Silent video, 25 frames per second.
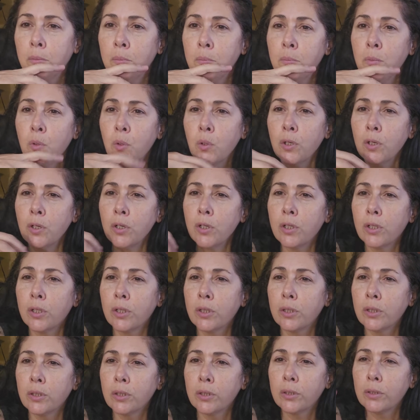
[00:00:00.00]
more
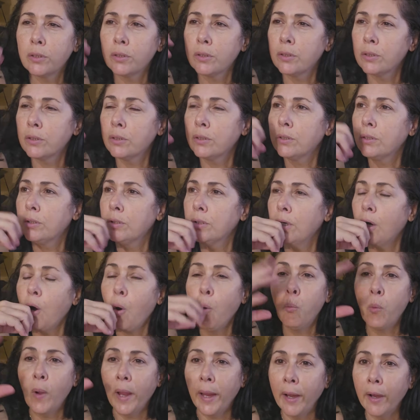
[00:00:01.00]

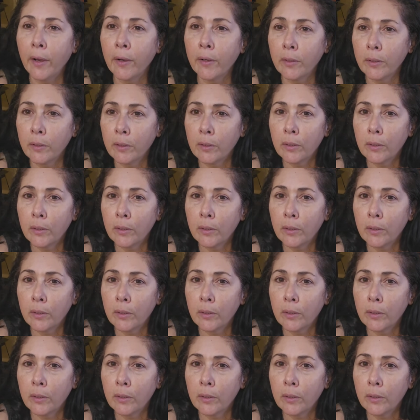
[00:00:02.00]
aware,